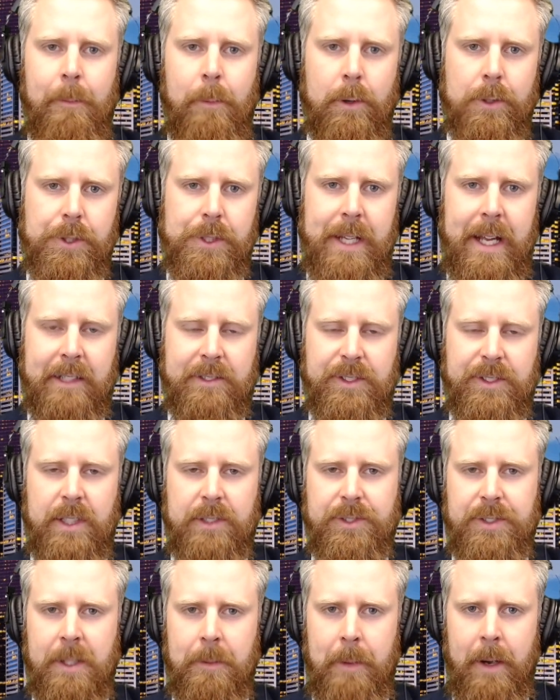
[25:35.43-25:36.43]
abortion
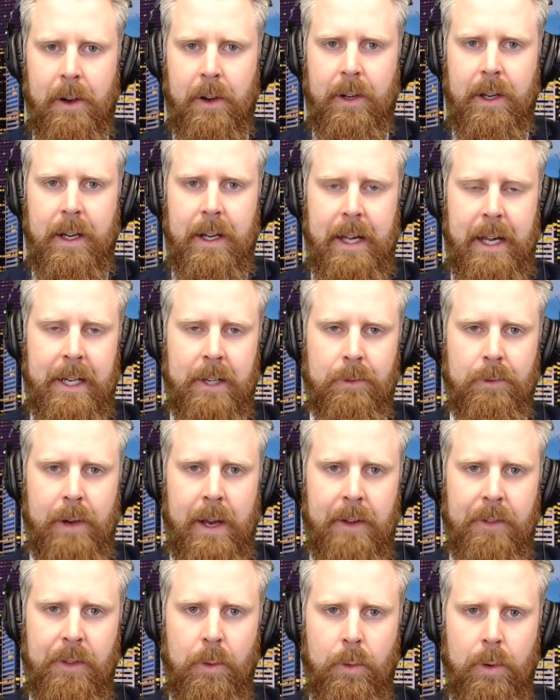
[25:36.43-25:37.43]
access in America and
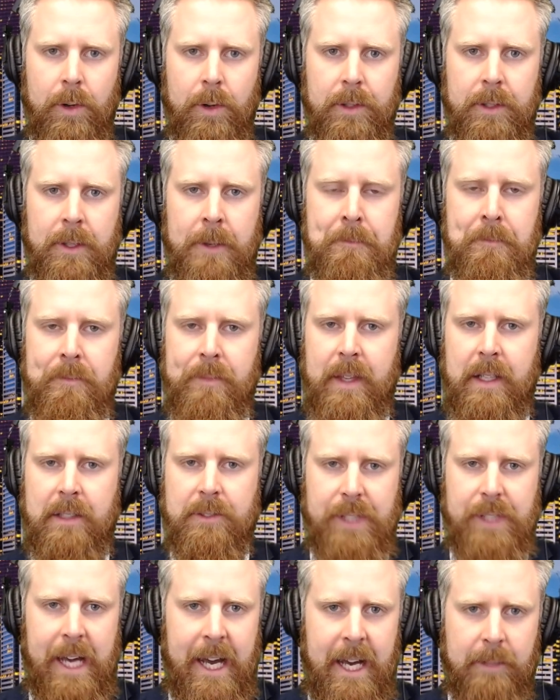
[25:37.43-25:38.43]
around the world.
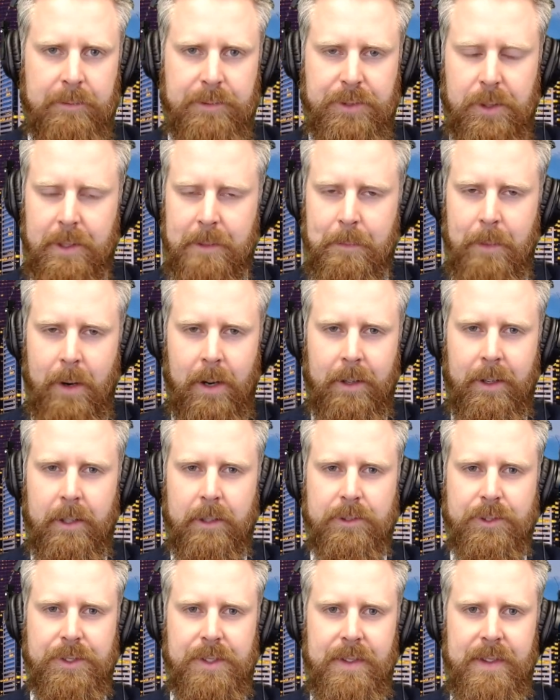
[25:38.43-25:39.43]
It's absolutely
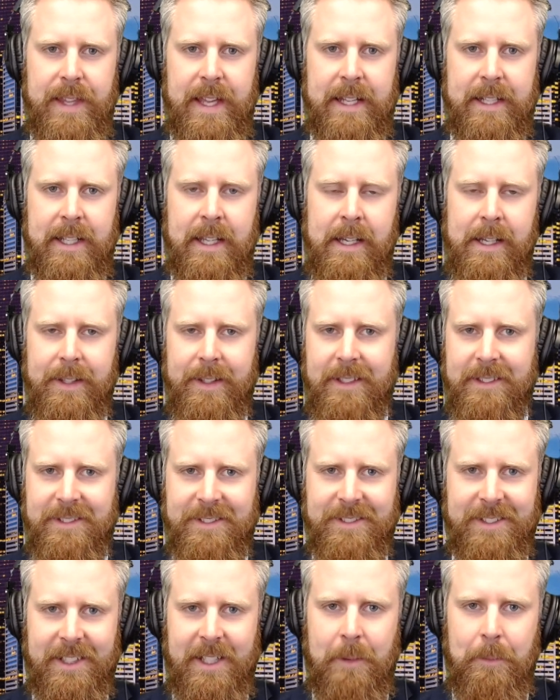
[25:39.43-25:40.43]
bonkers that this
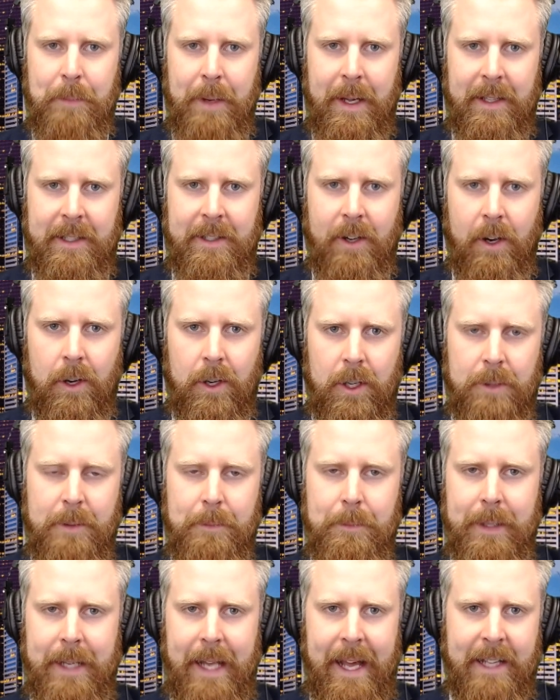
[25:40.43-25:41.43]
is a compelling
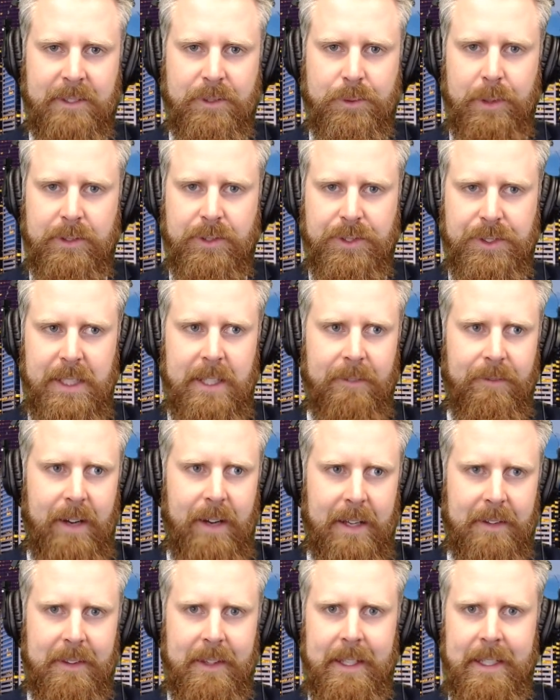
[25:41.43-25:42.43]
argument, but as we see the
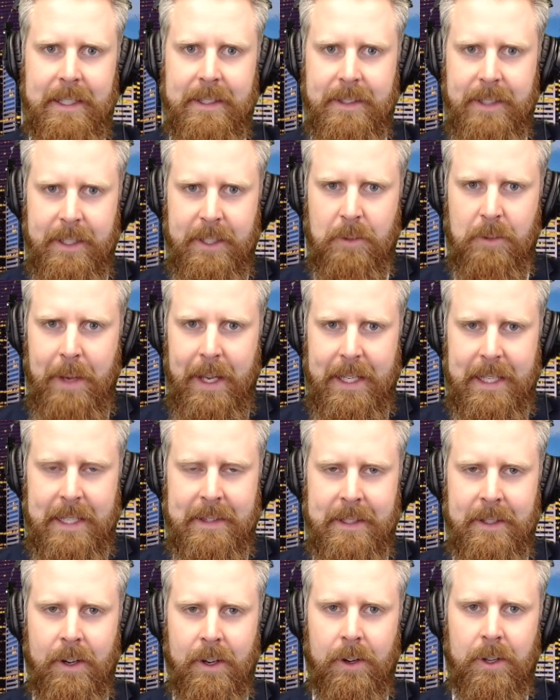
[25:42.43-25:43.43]
fact that they continue making
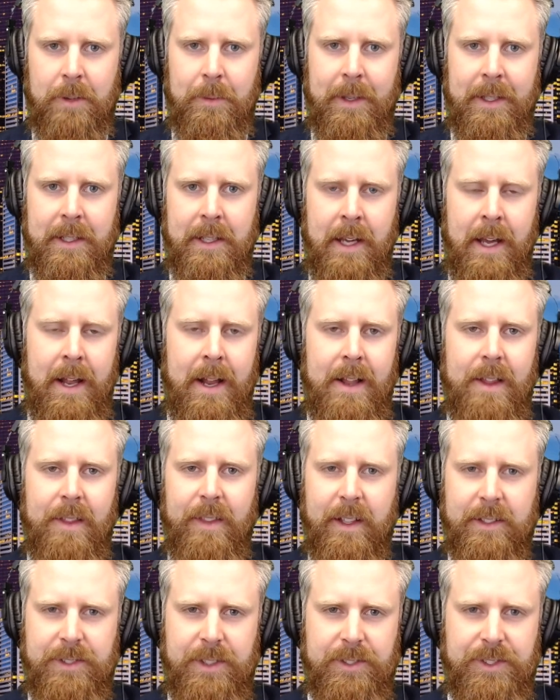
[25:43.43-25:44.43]
the argument,
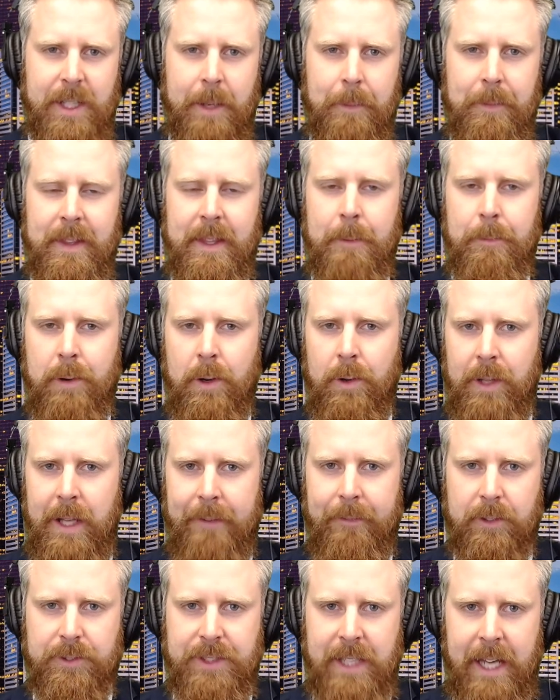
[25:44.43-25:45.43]
this is something that
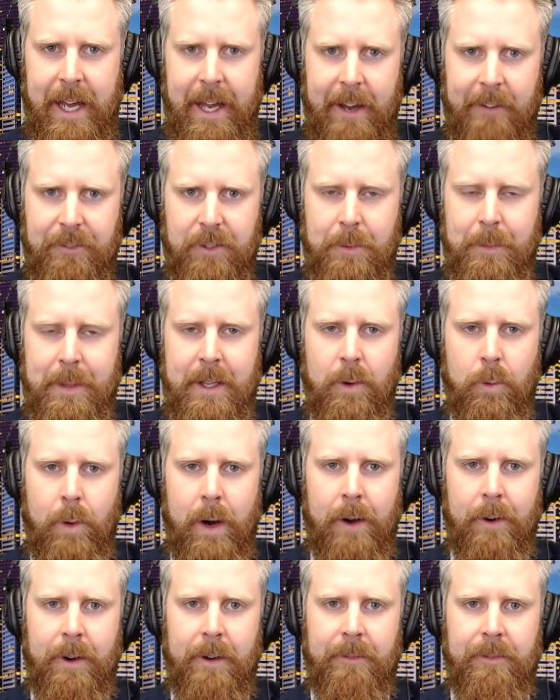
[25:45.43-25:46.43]
pro-lifers have to be
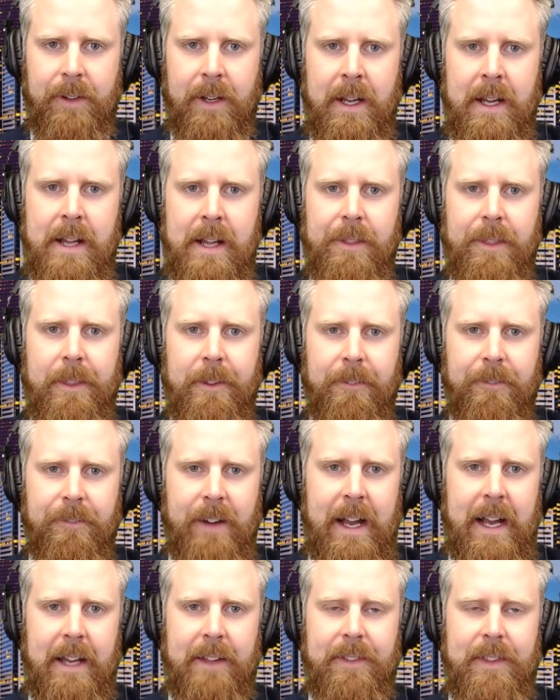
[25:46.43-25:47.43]
aware of. The
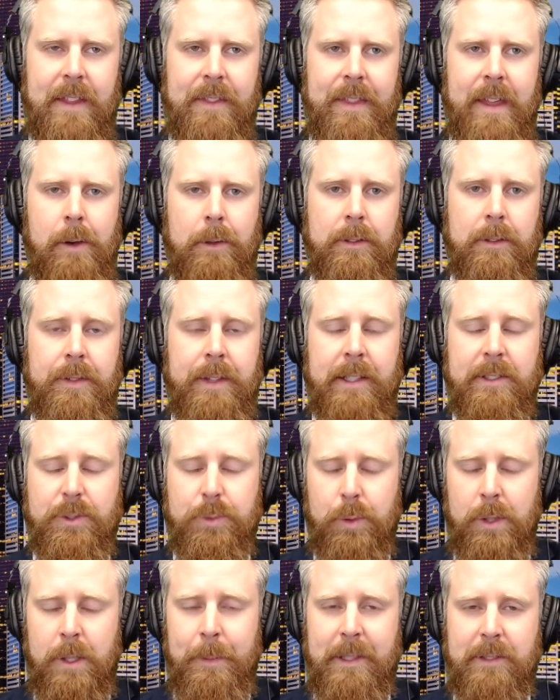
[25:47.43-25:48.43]
fact that
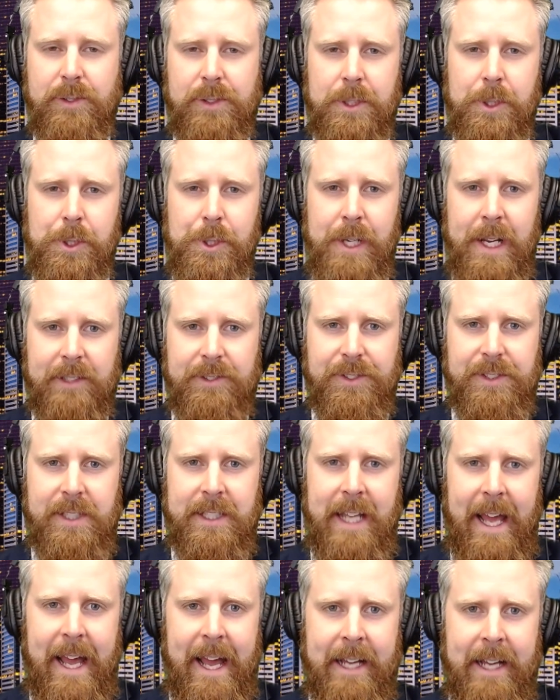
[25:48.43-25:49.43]
this will be
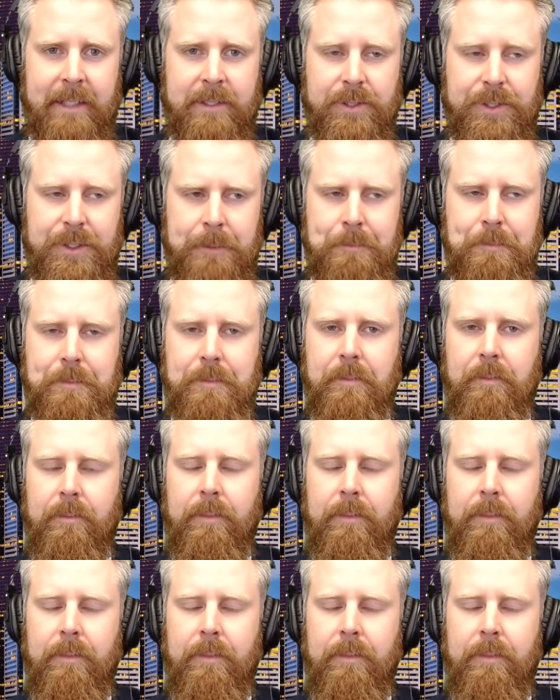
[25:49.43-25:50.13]
suggested as